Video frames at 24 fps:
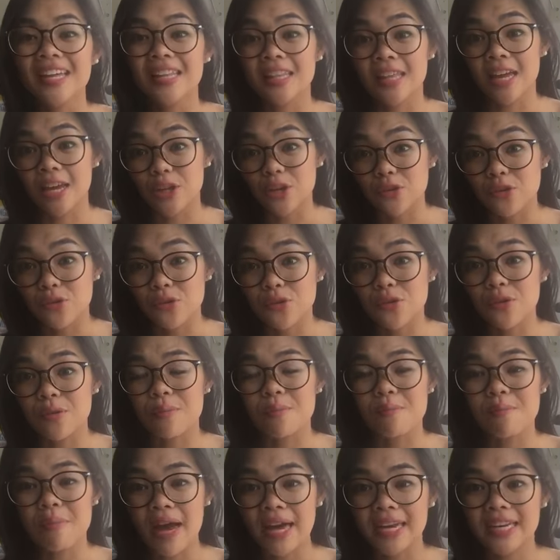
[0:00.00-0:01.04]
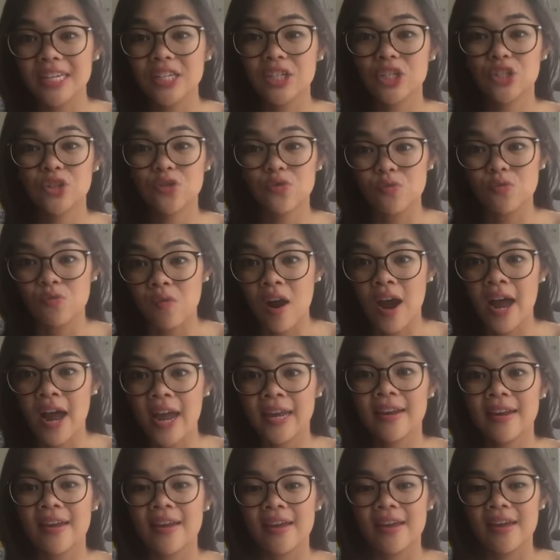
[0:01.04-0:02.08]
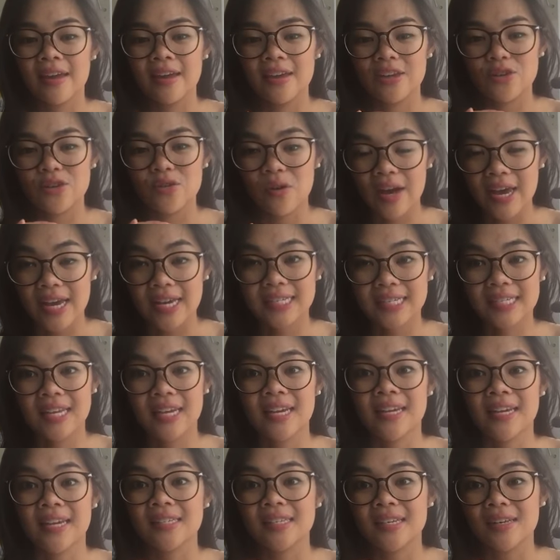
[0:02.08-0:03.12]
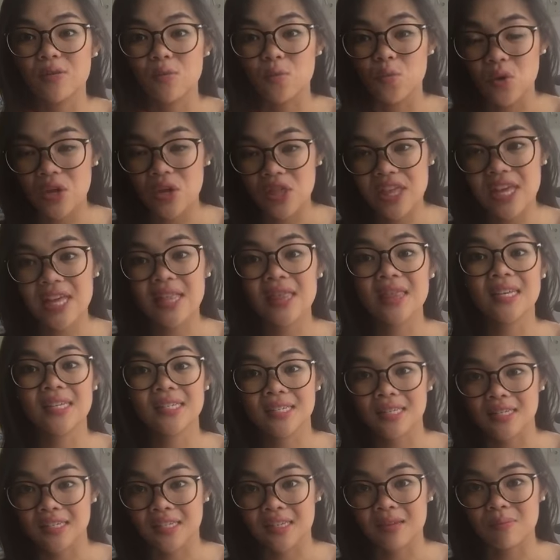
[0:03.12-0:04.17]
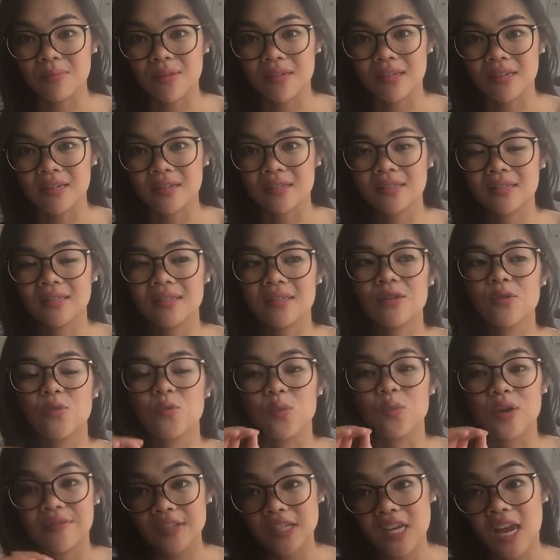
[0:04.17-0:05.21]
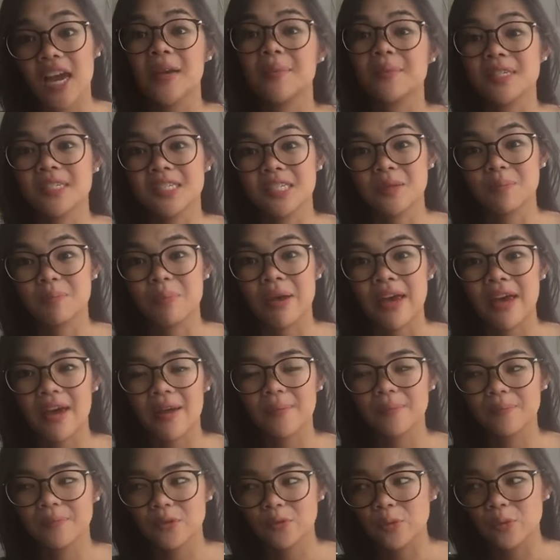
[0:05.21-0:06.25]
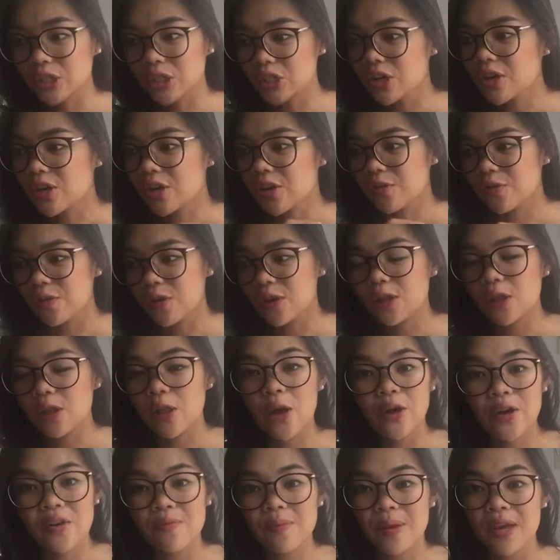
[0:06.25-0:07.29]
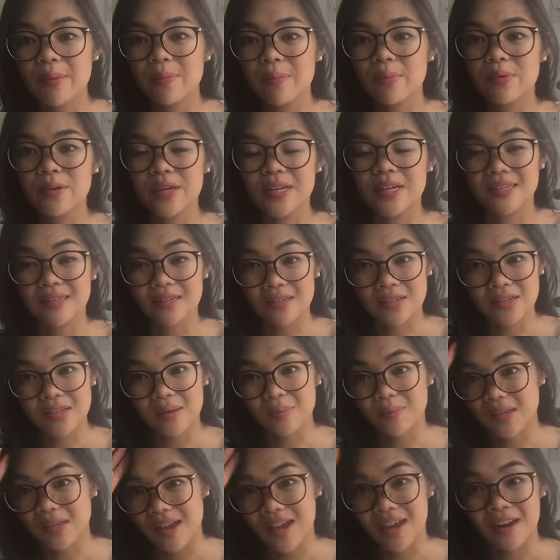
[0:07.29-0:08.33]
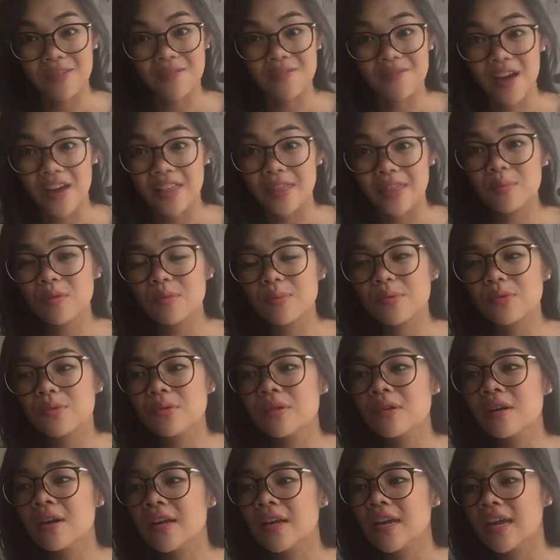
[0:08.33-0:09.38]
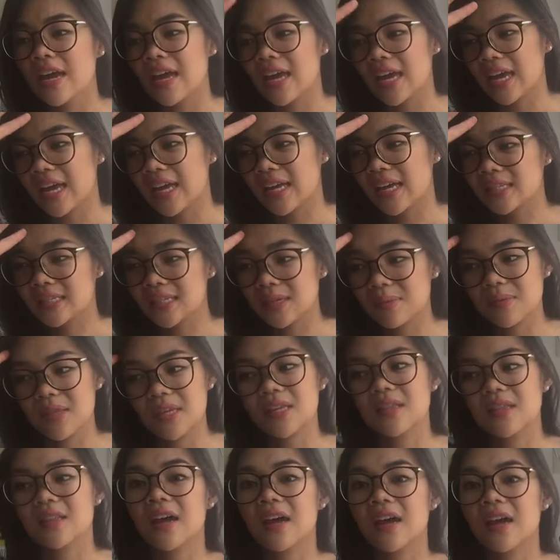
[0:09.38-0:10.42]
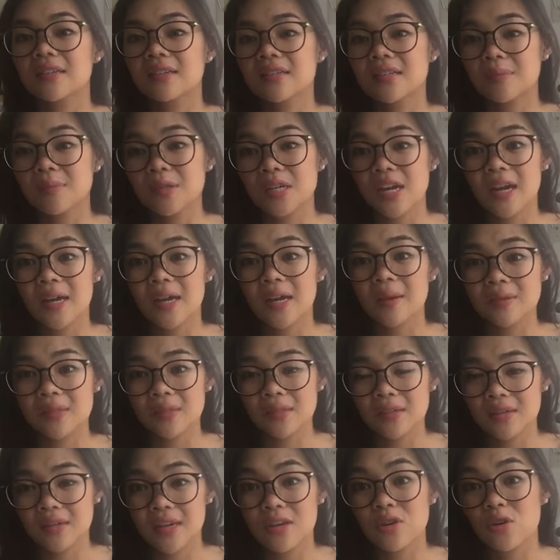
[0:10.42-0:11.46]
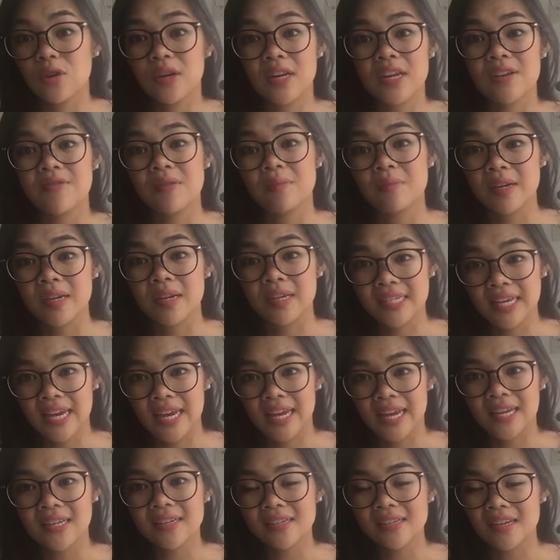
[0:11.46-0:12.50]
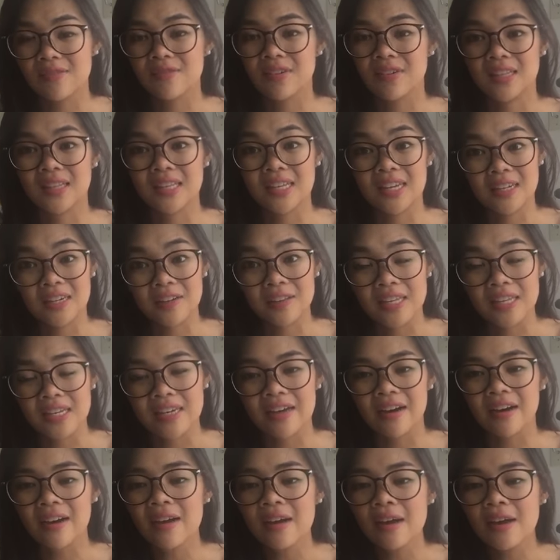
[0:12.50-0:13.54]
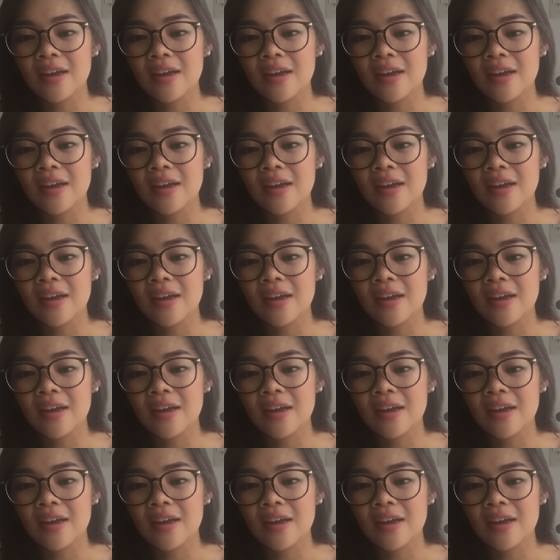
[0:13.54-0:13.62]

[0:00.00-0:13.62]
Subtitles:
that you manage to write your essays within the 60 minutes with time to spare, which for a lot of people is just something unfathomable and something that sometimes cannot even be attained even at the end of the year.